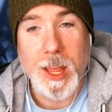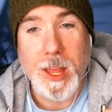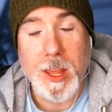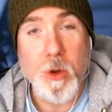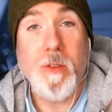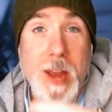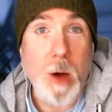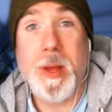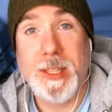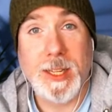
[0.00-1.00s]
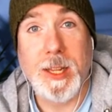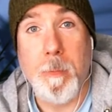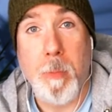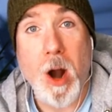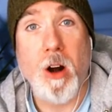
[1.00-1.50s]
you have now basically
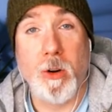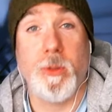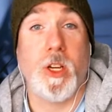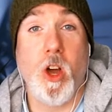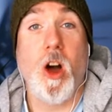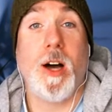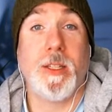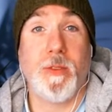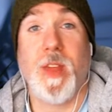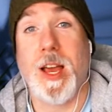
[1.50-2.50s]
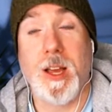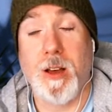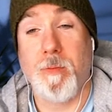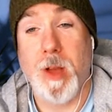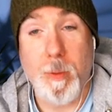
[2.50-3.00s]
borrowed the cost of
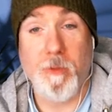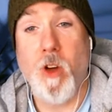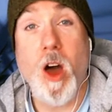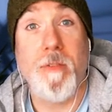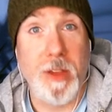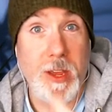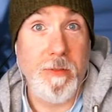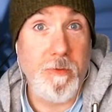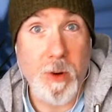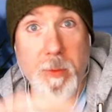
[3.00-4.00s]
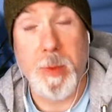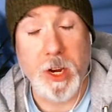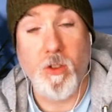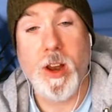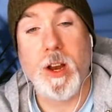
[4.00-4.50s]
that cup of coffee from the
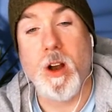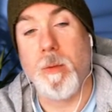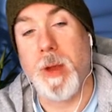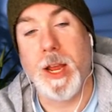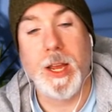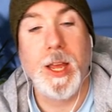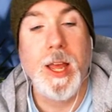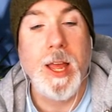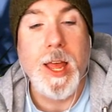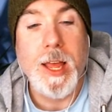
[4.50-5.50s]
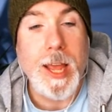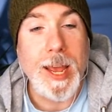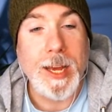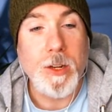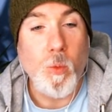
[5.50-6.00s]
big credit card bank.
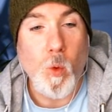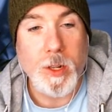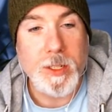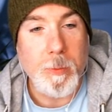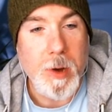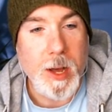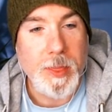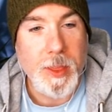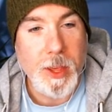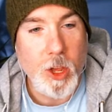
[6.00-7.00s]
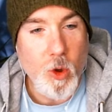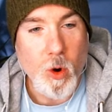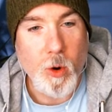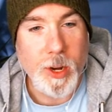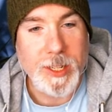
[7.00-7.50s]
And once a month,
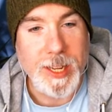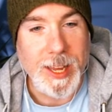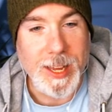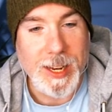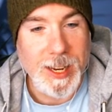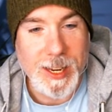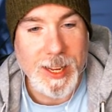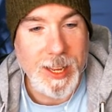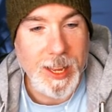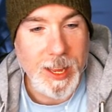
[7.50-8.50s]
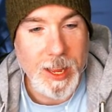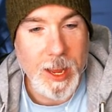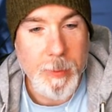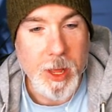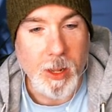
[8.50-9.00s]
you're going to get
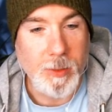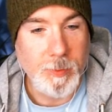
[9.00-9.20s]
a bill.